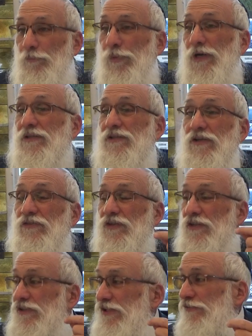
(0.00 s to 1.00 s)
But there's
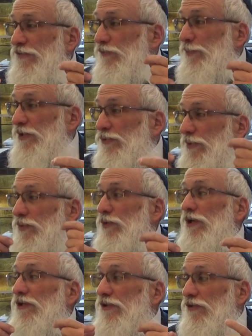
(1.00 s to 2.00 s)
a difference between
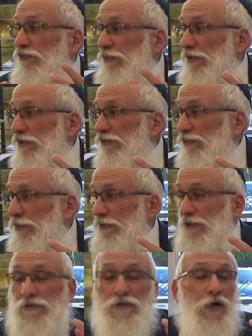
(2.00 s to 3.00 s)
one and a trillion
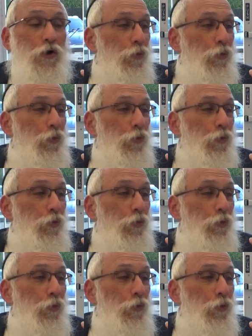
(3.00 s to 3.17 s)
trillion.